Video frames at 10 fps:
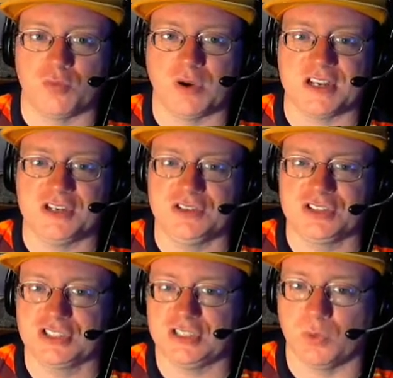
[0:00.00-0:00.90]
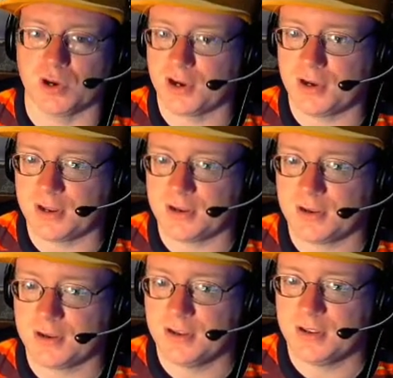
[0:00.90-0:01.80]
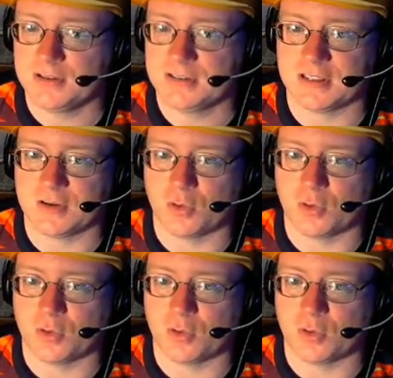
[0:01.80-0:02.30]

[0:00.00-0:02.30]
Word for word: buddy Seaward. Take that